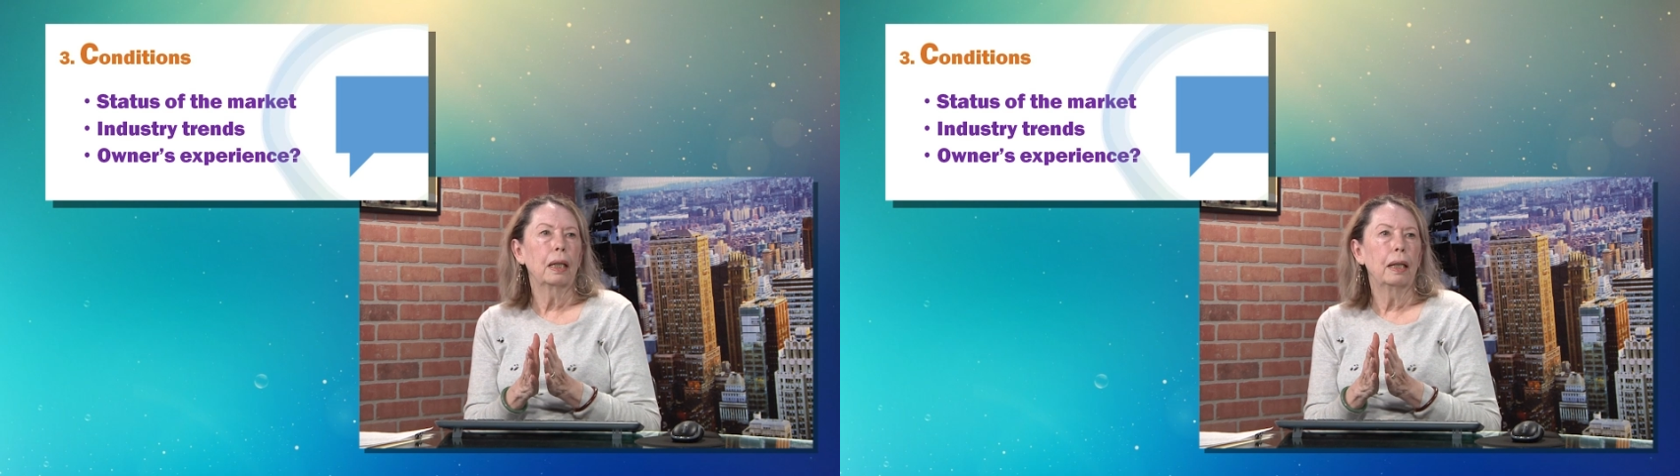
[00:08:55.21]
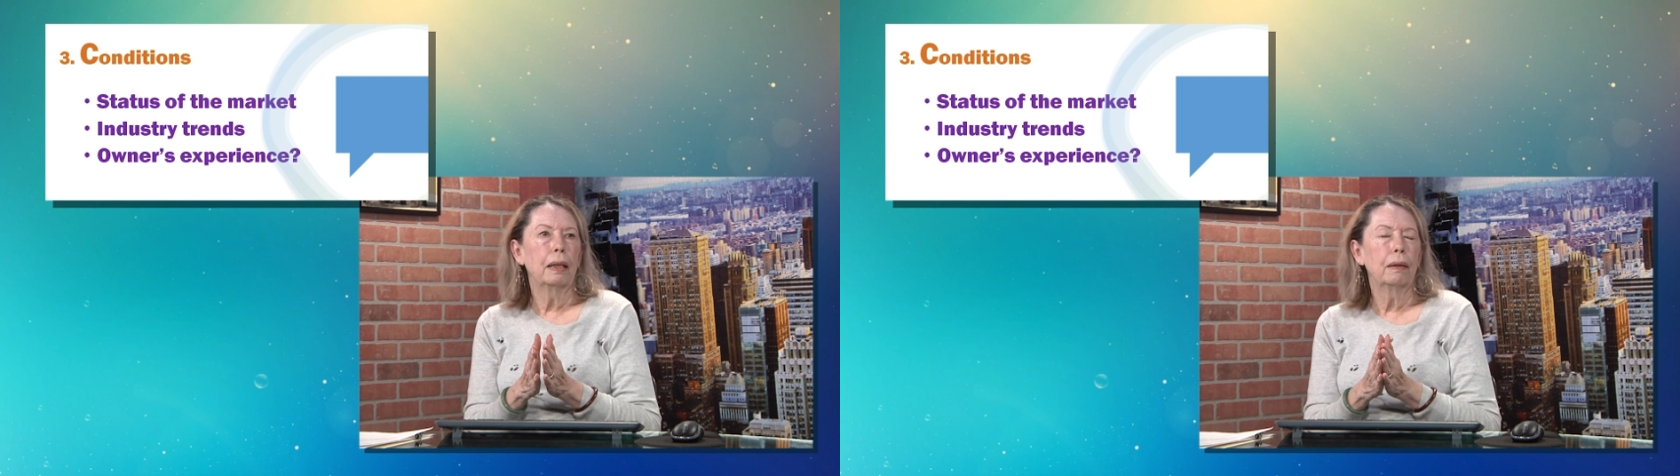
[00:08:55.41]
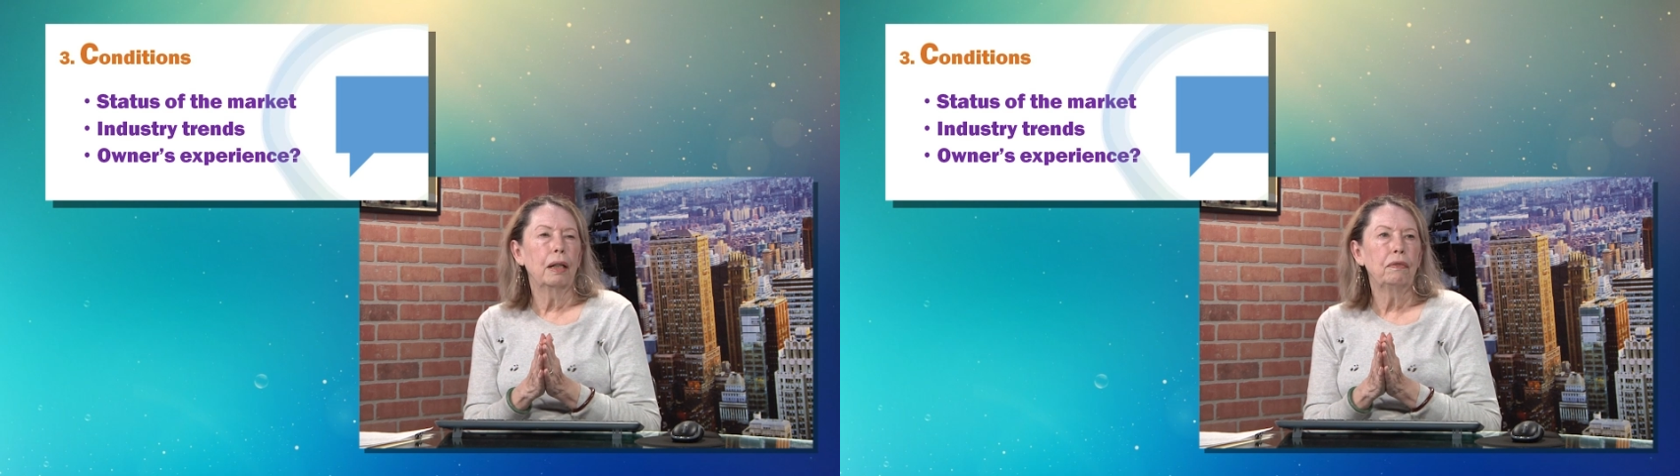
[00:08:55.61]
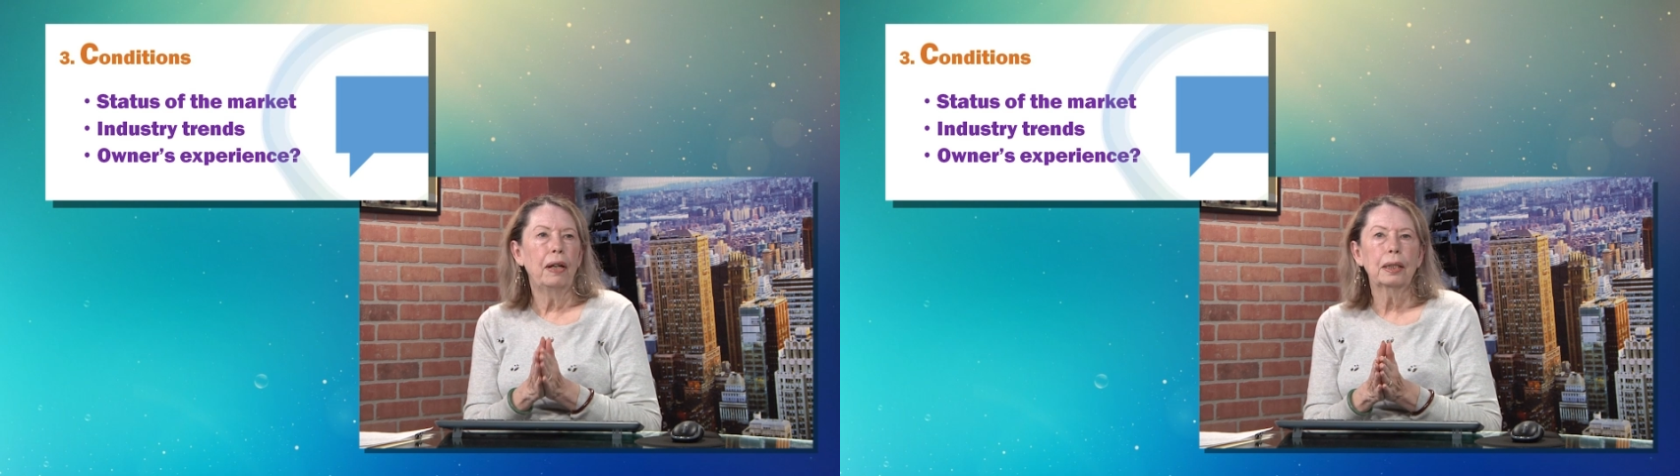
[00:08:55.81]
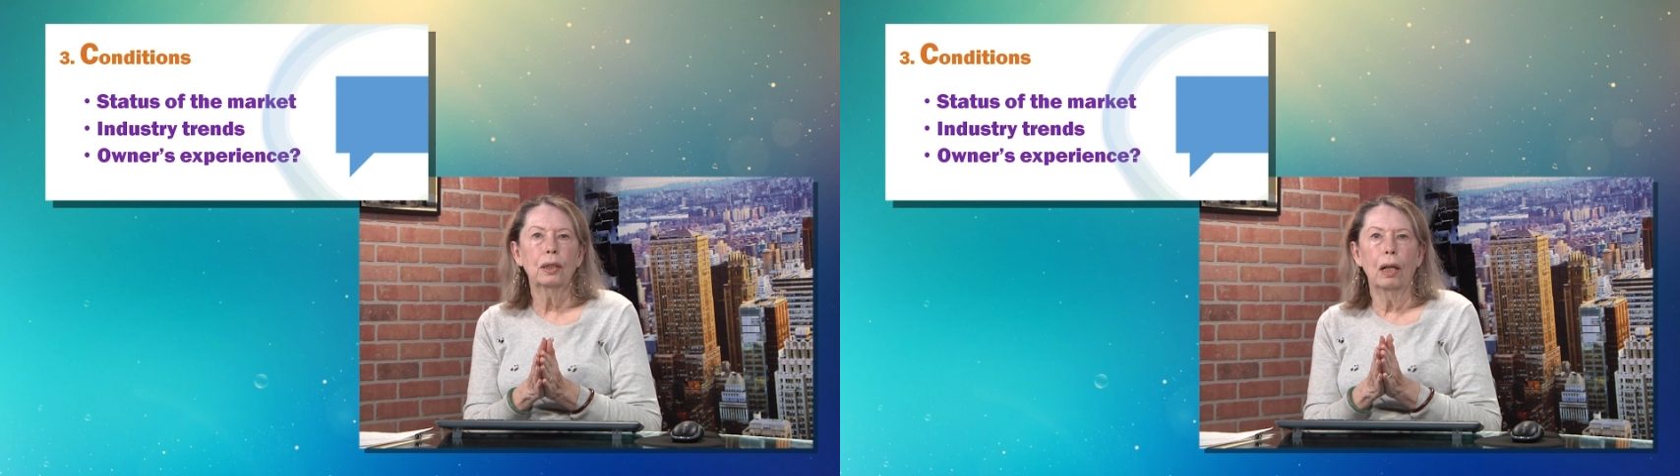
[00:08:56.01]

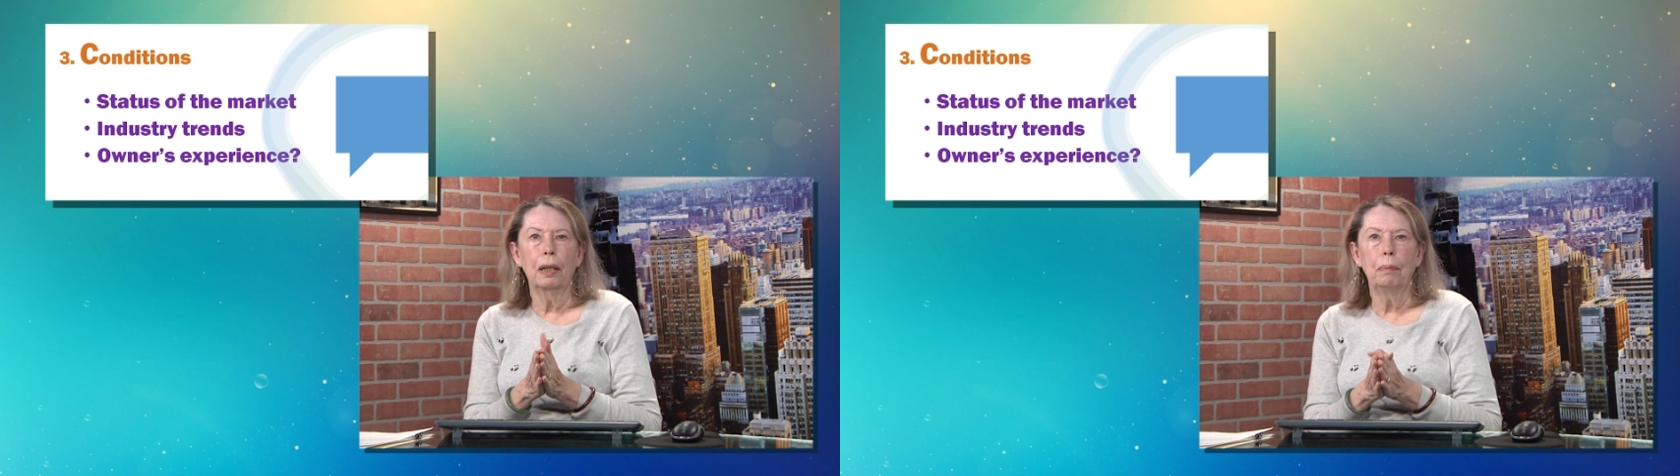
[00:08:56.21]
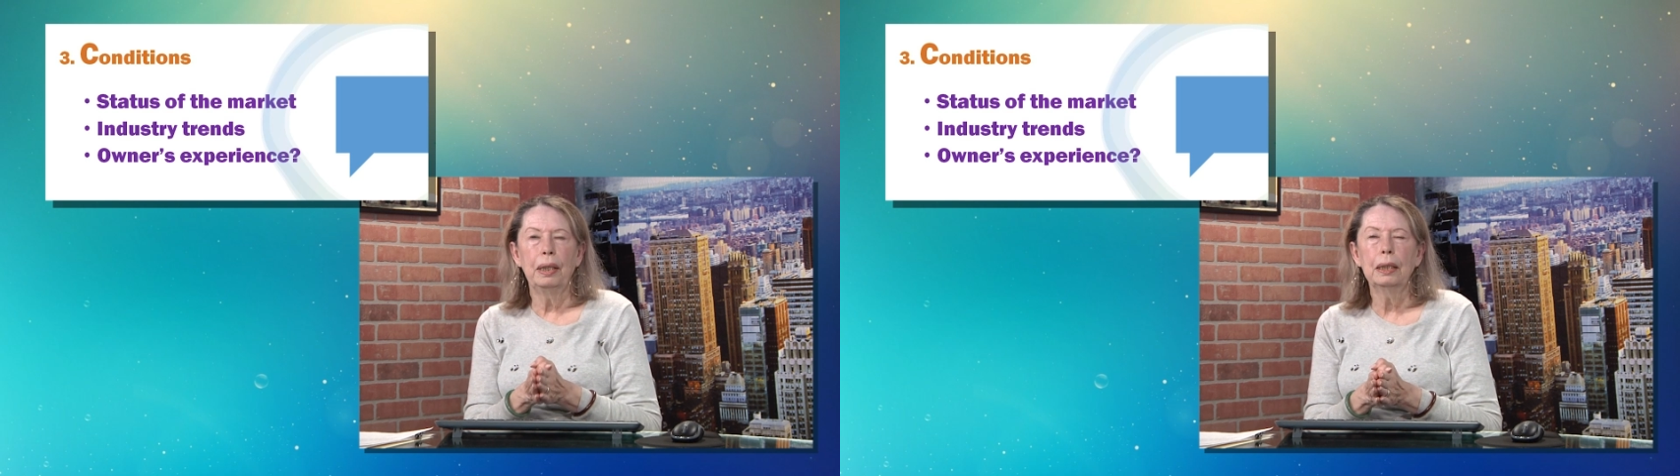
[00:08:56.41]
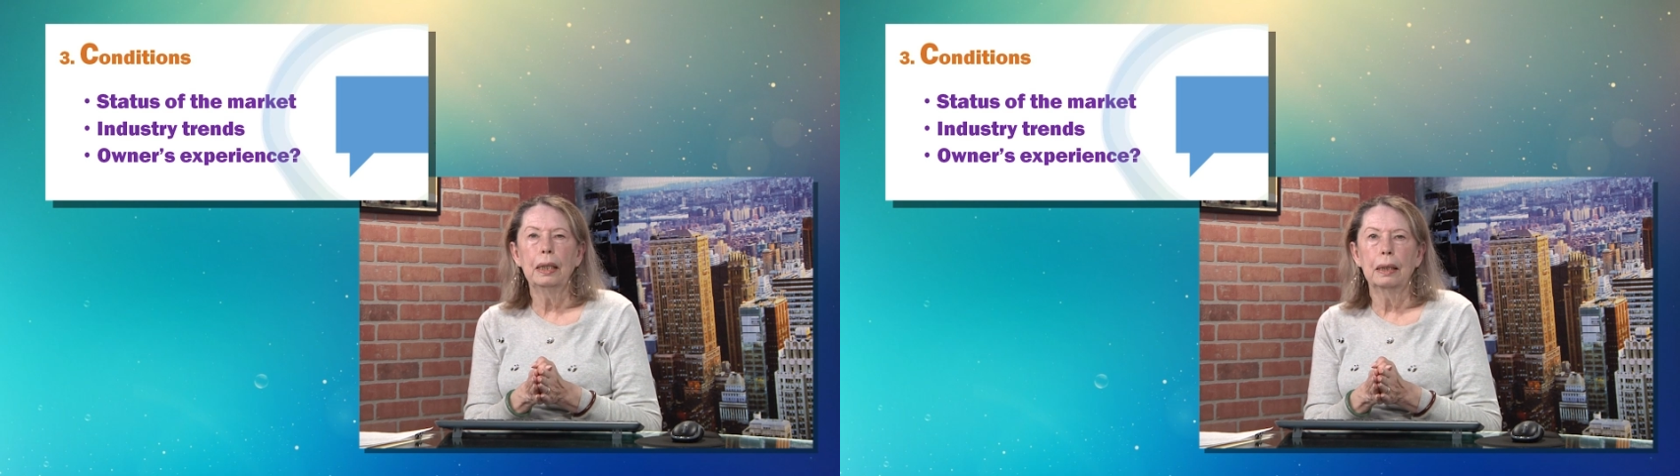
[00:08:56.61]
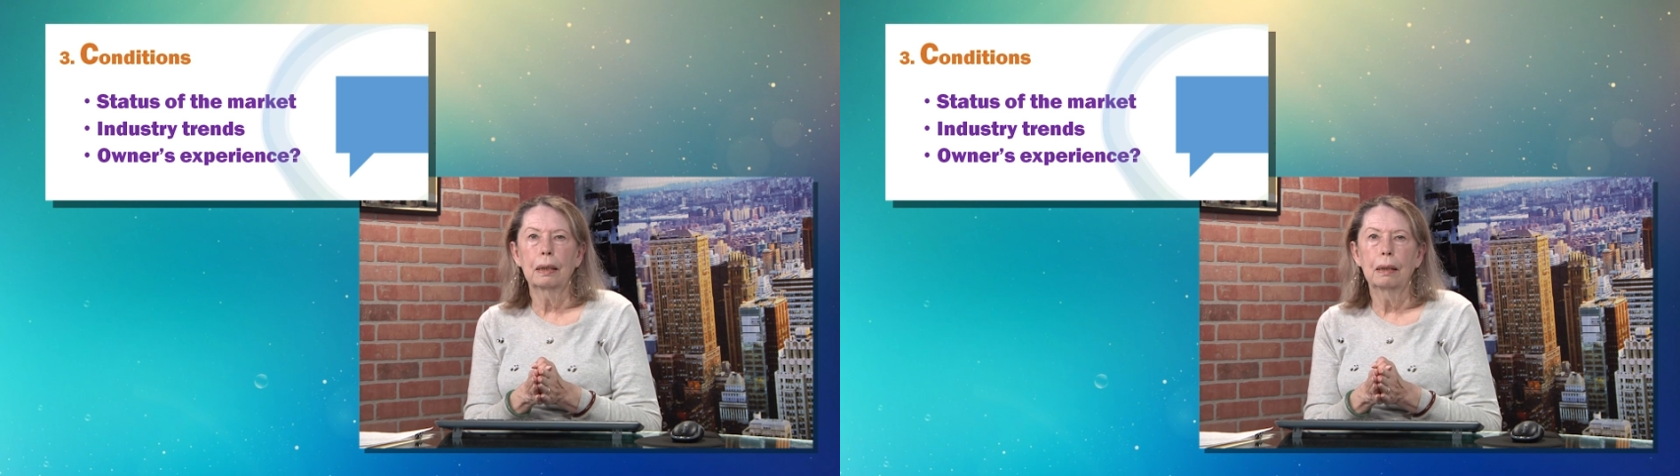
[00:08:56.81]
effect on a business.